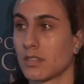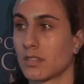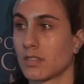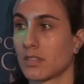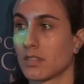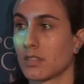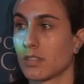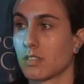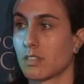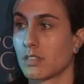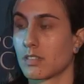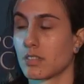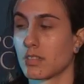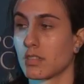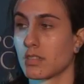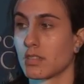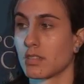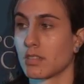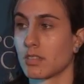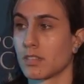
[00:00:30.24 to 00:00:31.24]

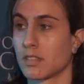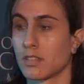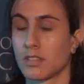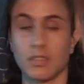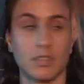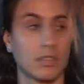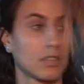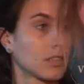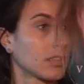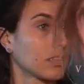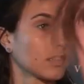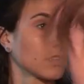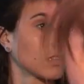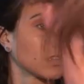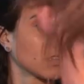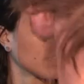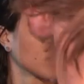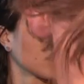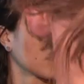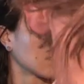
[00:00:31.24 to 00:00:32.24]

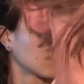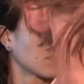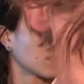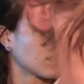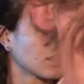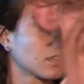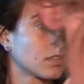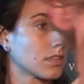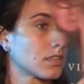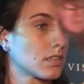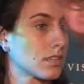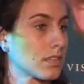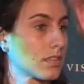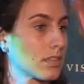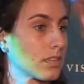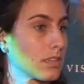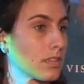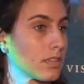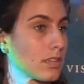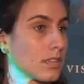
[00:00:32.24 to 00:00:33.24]

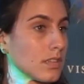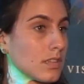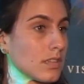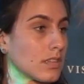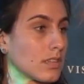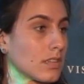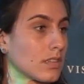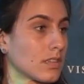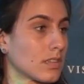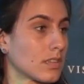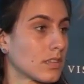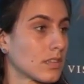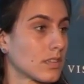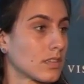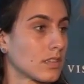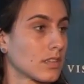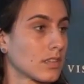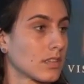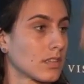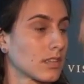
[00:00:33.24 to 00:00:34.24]

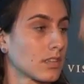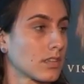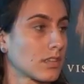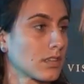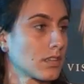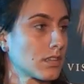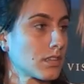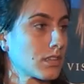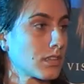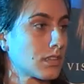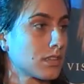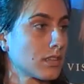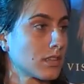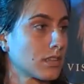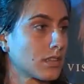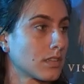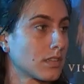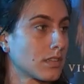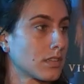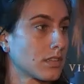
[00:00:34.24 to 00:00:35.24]

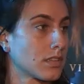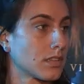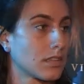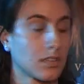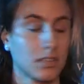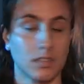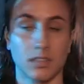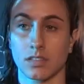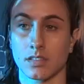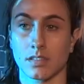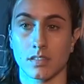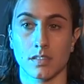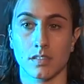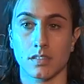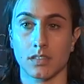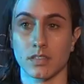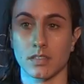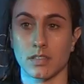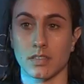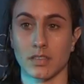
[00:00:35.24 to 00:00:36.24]

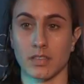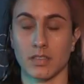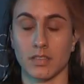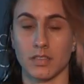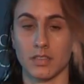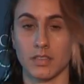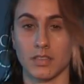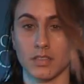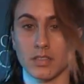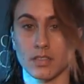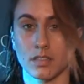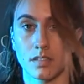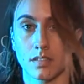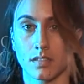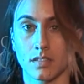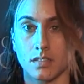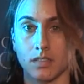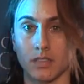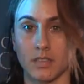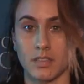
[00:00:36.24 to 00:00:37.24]

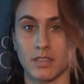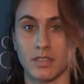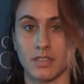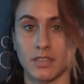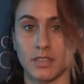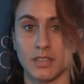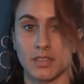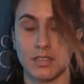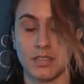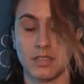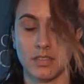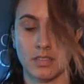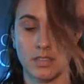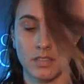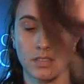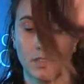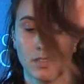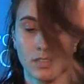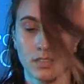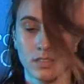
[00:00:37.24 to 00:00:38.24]
(silent)